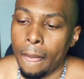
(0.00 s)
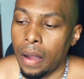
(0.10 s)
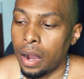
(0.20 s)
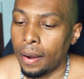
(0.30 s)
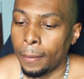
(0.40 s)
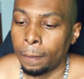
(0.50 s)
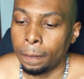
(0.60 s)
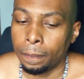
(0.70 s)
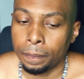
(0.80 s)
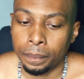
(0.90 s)

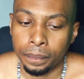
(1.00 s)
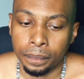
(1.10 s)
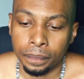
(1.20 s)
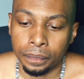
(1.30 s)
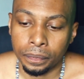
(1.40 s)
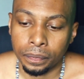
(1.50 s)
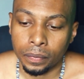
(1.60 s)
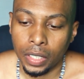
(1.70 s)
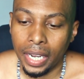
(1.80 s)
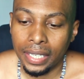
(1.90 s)

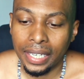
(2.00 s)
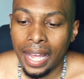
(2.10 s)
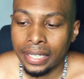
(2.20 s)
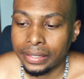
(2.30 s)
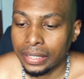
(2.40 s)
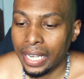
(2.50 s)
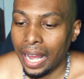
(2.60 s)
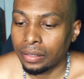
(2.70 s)
And lastly,